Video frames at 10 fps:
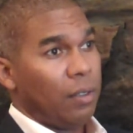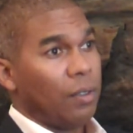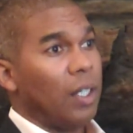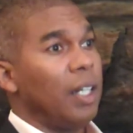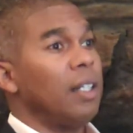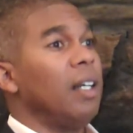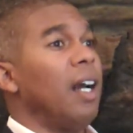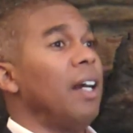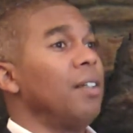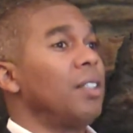Right?
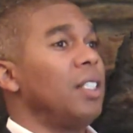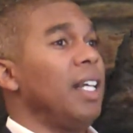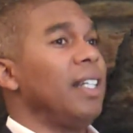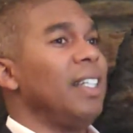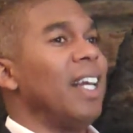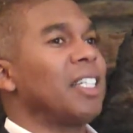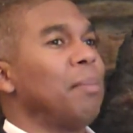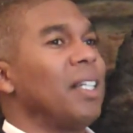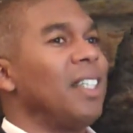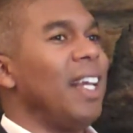I understand the
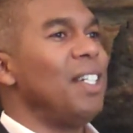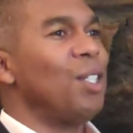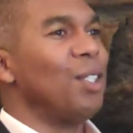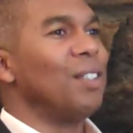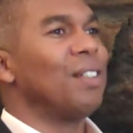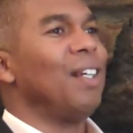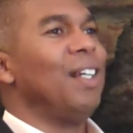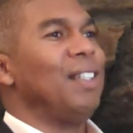expectations